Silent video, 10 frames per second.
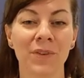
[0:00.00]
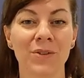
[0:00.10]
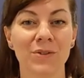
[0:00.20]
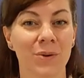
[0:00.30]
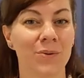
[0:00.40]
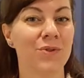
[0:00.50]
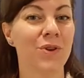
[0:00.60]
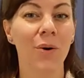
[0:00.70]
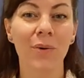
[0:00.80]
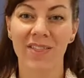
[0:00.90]
So
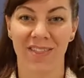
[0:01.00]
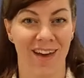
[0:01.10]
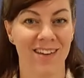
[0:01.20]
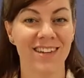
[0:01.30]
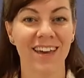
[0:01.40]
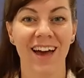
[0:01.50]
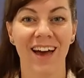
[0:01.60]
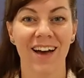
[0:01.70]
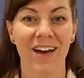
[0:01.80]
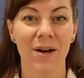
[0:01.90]
knowing that,
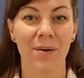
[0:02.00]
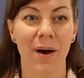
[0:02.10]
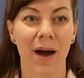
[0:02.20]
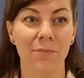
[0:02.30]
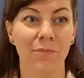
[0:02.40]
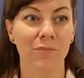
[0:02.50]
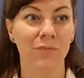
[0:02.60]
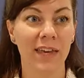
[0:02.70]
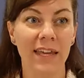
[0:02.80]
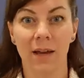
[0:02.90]
I'm
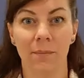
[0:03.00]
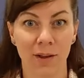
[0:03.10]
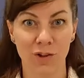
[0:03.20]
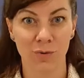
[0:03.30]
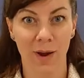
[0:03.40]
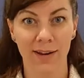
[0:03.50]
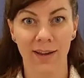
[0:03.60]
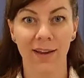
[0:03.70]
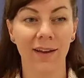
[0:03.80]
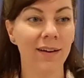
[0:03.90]
getting a menu
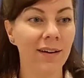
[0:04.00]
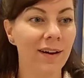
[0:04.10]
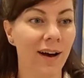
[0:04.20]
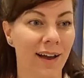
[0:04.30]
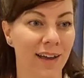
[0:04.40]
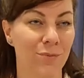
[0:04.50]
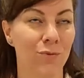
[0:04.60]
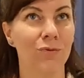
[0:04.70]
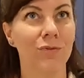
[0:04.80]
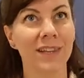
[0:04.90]
ready. I
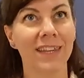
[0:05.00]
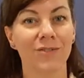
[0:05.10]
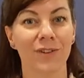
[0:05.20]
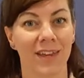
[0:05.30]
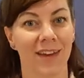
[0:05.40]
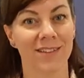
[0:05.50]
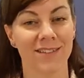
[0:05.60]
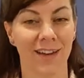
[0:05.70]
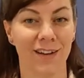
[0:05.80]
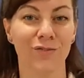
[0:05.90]
am really, really
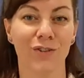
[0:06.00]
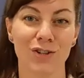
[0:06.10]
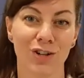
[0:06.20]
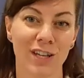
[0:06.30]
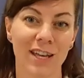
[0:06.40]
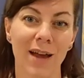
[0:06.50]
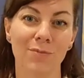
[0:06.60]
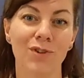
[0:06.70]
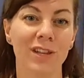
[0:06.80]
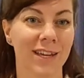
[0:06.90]
excited for turkey.
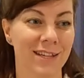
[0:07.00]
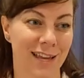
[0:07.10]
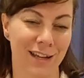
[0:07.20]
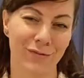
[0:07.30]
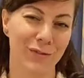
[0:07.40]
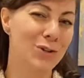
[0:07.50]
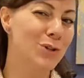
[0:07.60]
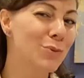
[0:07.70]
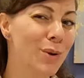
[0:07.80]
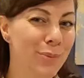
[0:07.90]
I'm really excited for
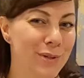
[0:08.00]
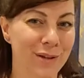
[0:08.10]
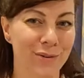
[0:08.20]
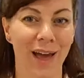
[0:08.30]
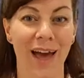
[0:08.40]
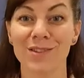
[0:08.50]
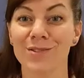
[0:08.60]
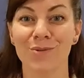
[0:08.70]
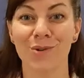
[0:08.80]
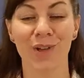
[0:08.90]
sweet potato
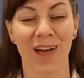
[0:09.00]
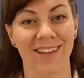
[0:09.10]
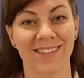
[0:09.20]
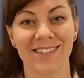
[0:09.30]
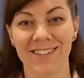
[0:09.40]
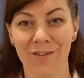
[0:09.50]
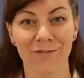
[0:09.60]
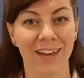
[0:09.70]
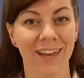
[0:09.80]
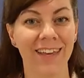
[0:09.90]
casserole and
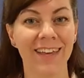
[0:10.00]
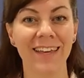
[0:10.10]
stuffing.